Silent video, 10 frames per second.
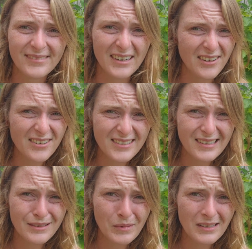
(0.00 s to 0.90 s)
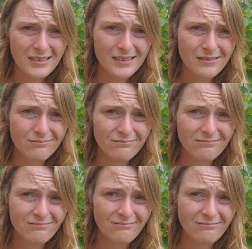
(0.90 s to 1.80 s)
another 6 months
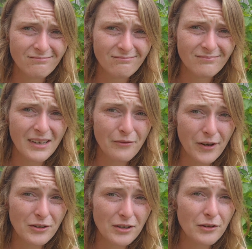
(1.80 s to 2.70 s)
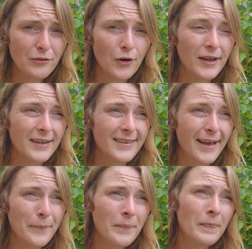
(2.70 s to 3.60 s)
and found another variety that,